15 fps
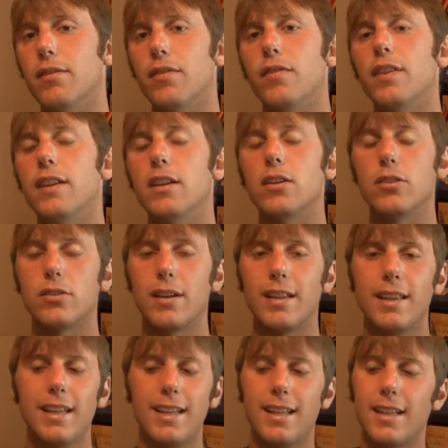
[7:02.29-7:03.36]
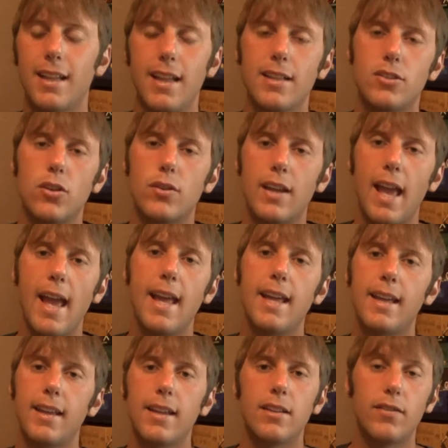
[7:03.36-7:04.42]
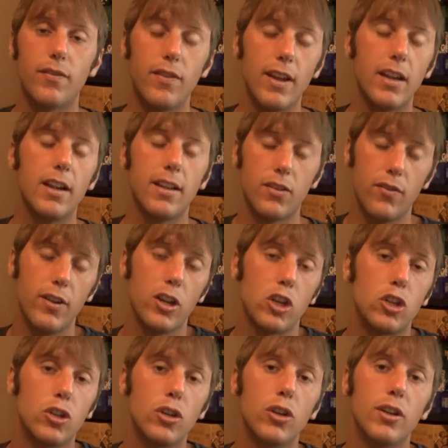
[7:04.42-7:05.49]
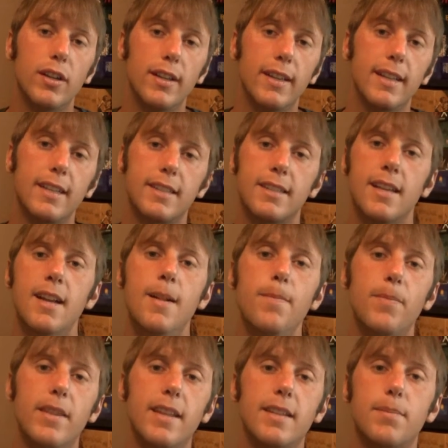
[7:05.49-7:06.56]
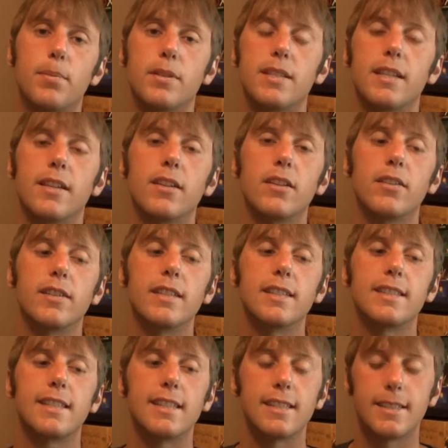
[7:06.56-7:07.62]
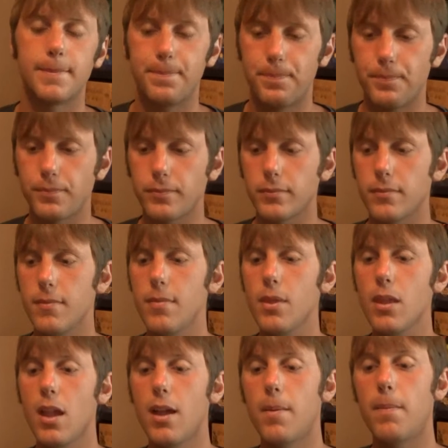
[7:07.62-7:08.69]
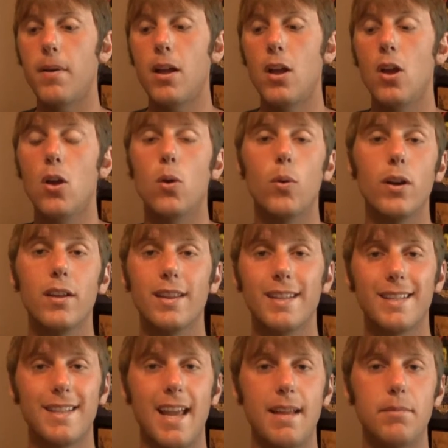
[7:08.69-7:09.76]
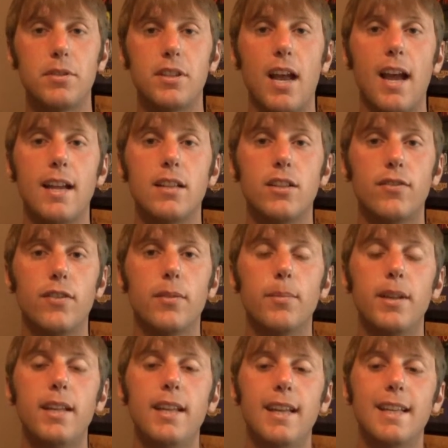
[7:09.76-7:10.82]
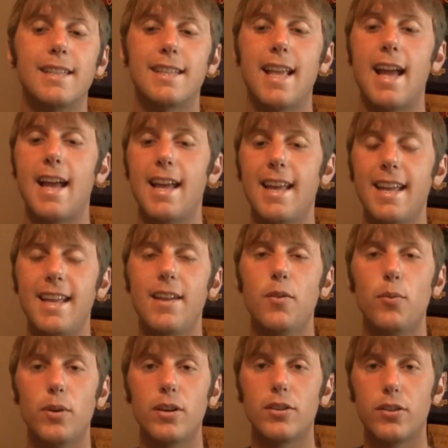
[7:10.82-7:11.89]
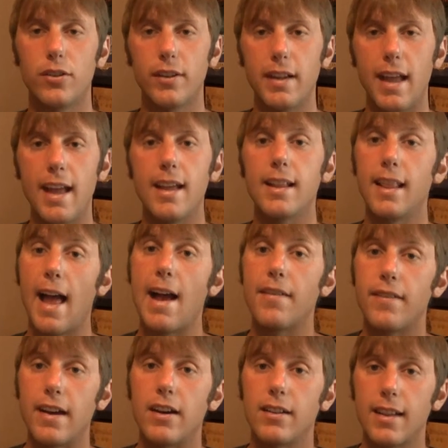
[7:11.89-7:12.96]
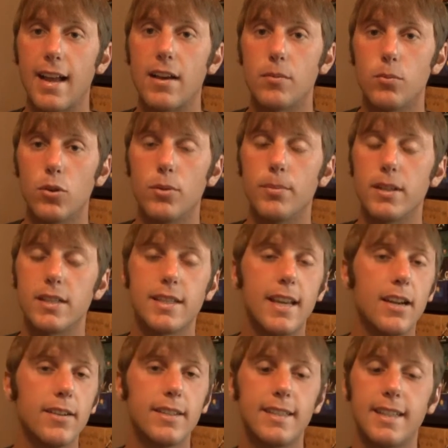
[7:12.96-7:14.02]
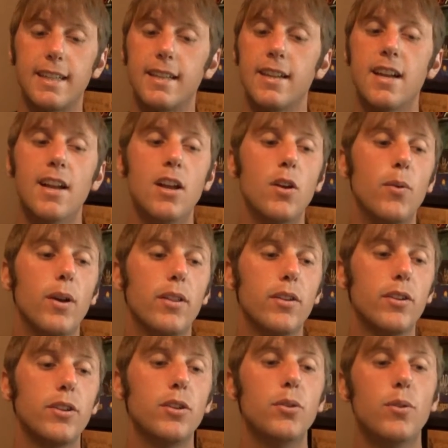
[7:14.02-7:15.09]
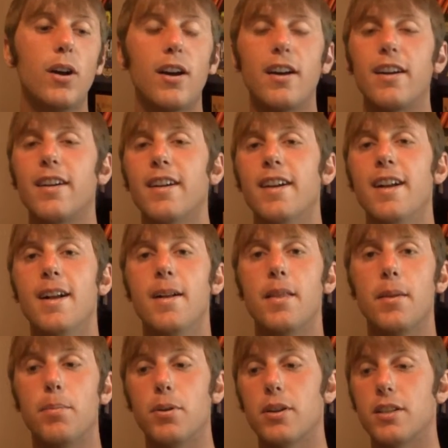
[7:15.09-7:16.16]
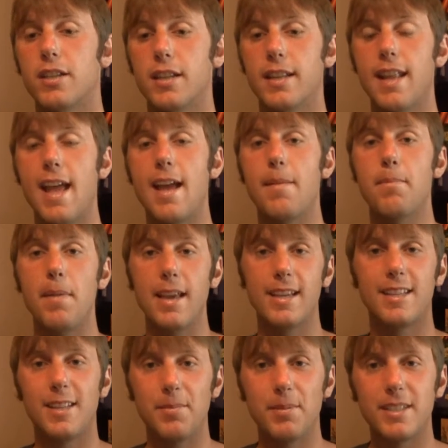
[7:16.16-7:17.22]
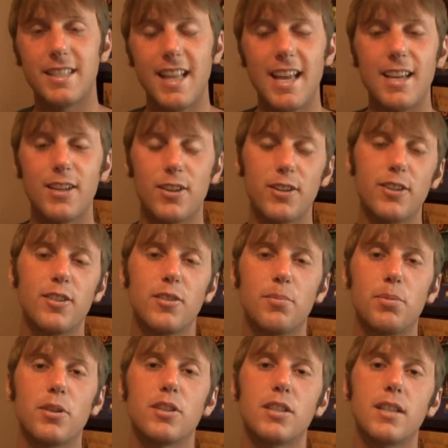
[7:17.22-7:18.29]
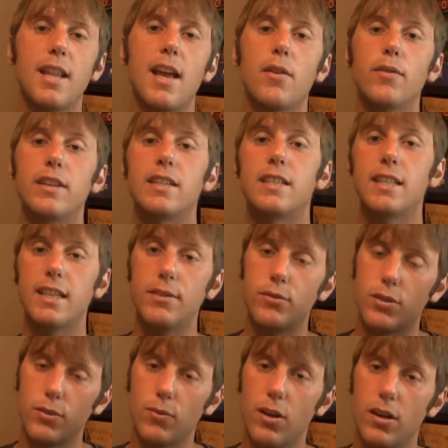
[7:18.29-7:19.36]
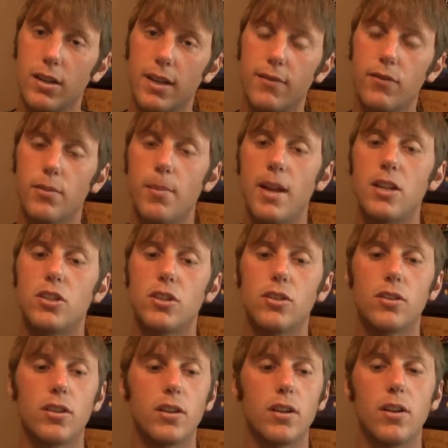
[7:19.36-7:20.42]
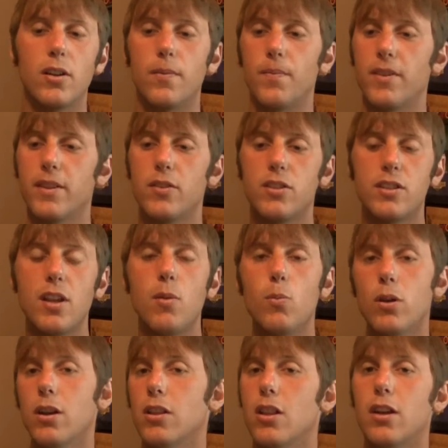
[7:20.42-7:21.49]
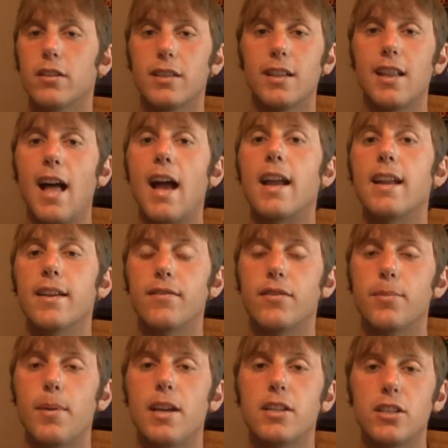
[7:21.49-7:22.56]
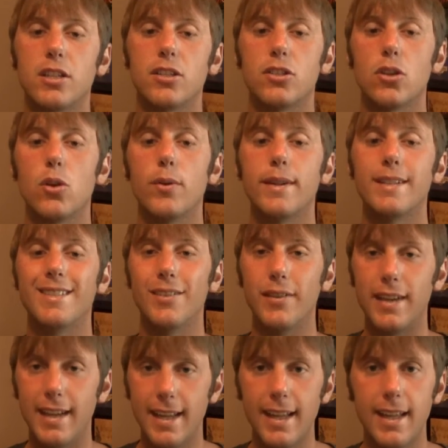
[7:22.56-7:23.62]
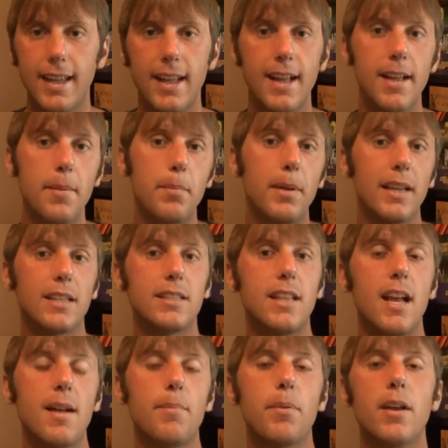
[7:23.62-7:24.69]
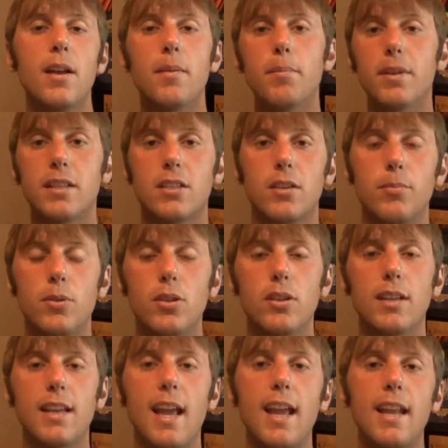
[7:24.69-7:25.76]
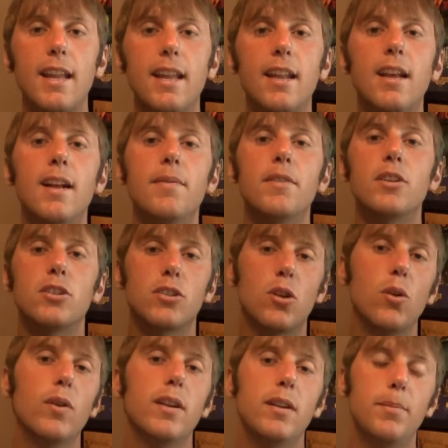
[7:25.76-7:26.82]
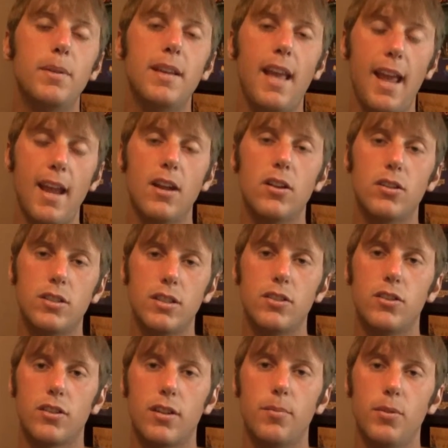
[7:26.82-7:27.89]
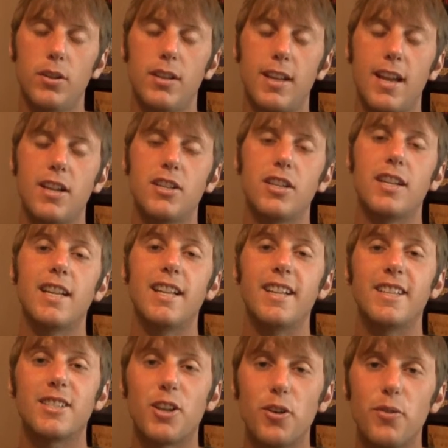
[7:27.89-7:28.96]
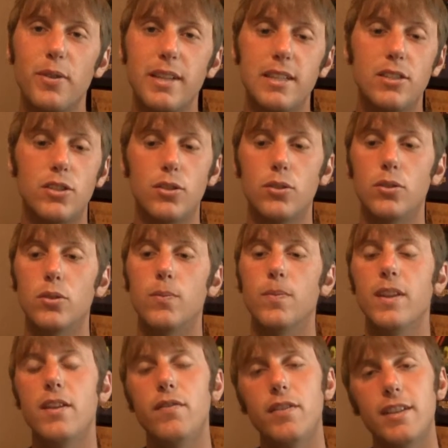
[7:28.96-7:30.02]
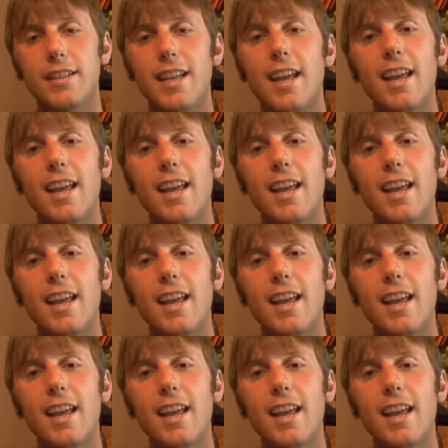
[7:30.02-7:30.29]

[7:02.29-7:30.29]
feel. So I think it's okay. It's very good in this particular instance. Where this game shines for me is that it will create laugh out loud moments, guaranteed. Whether you are the person that makes the mistake or you're the person that receives the wrong information, or somewhere along the line information is going to get mixed up, miscommunicated. There's going to be errors in your communication, and it's going to, if you